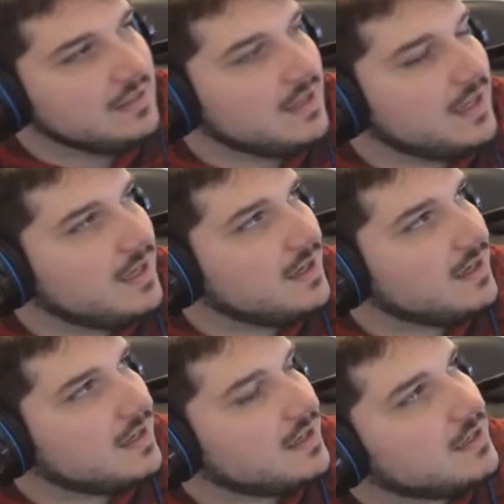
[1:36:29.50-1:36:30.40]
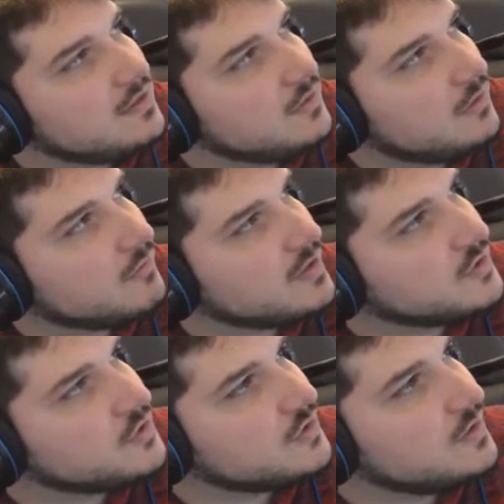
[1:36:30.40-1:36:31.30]
Long running
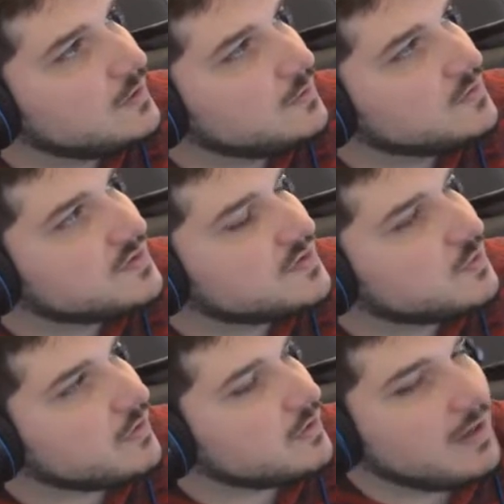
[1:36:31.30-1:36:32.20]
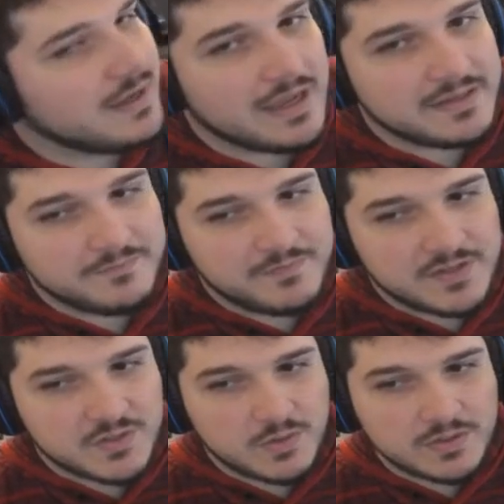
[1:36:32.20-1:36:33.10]
shows. Toriko, I didn't
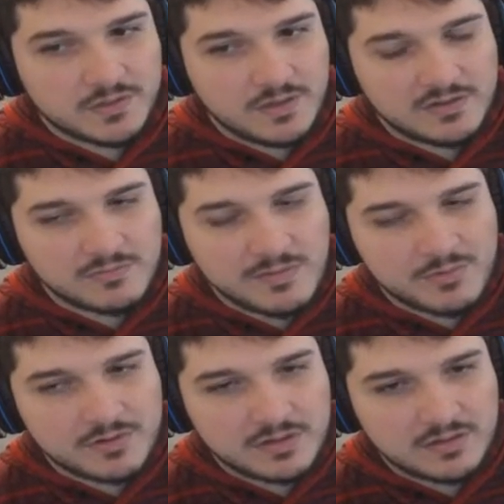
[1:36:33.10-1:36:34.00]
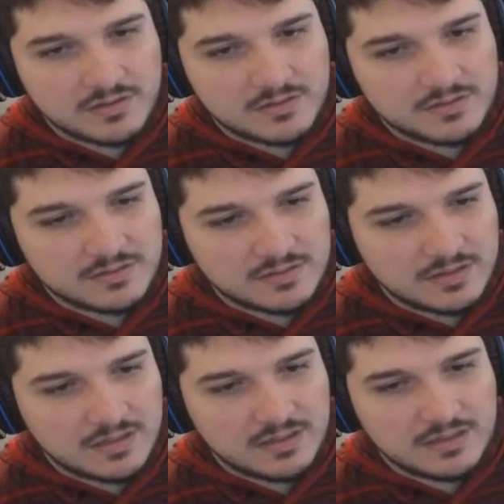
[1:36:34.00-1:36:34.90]
finish Toriko. I don't remember.
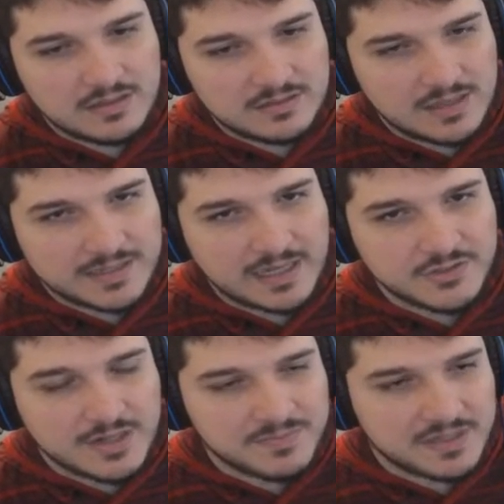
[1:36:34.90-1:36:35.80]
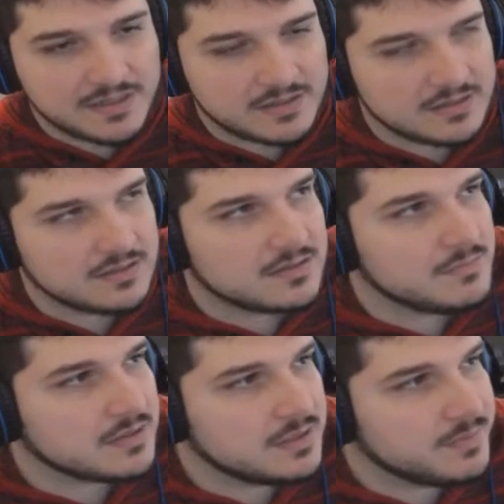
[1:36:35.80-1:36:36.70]
I dropped it at the
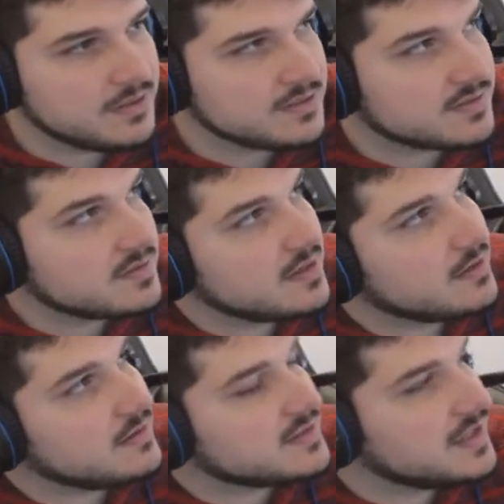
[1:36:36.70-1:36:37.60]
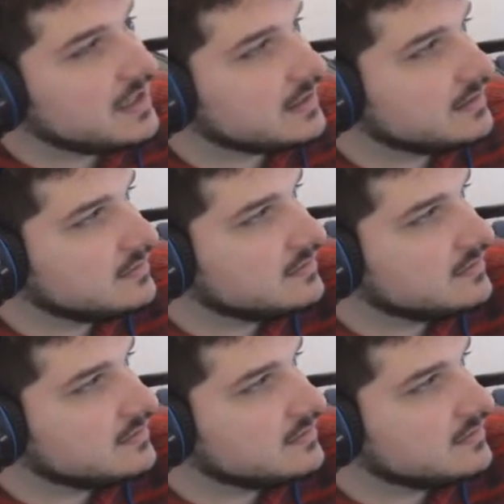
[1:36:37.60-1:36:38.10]
Monkey Balls era saga.